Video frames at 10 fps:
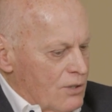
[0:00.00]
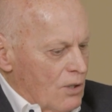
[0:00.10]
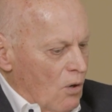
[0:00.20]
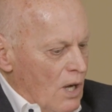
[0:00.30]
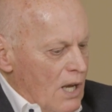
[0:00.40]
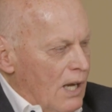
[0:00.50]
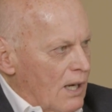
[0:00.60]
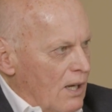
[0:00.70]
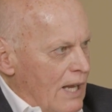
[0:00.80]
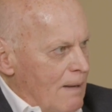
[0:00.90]
So
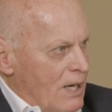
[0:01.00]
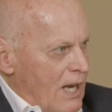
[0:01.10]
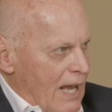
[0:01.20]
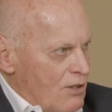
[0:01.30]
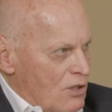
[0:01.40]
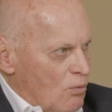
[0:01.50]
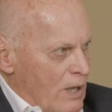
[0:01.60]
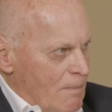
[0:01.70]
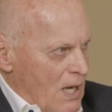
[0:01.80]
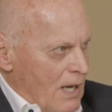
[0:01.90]
a claimant has
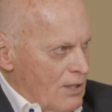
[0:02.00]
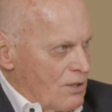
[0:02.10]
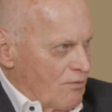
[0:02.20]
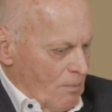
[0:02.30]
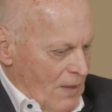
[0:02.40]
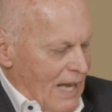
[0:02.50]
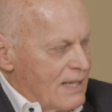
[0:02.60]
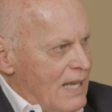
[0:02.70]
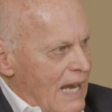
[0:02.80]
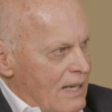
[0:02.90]
3 months from
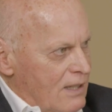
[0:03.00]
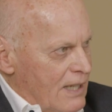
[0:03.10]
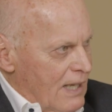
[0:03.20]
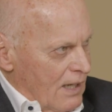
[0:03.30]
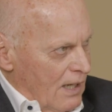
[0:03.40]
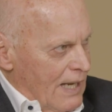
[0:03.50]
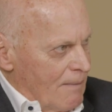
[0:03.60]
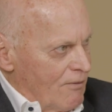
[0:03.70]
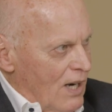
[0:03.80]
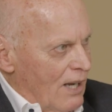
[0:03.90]
that date to get a
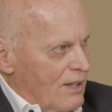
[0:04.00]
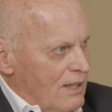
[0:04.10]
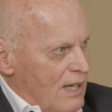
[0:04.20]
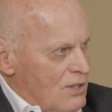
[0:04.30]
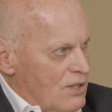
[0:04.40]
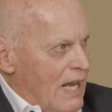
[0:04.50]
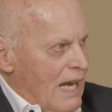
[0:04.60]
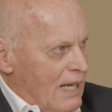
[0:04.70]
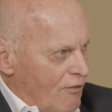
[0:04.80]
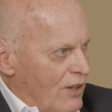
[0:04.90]
claim filed in the
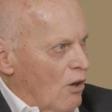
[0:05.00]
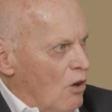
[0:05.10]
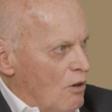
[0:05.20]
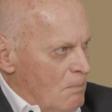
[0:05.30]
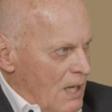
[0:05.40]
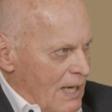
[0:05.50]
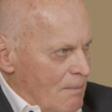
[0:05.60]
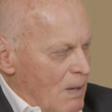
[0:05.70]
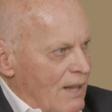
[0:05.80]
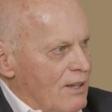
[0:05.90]
estate if they're owed money
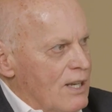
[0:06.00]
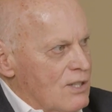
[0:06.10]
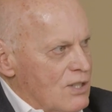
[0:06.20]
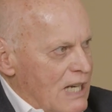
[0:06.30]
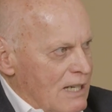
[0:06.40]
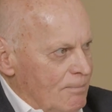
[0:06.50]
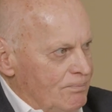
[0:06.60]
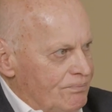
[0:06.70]
by the decedent.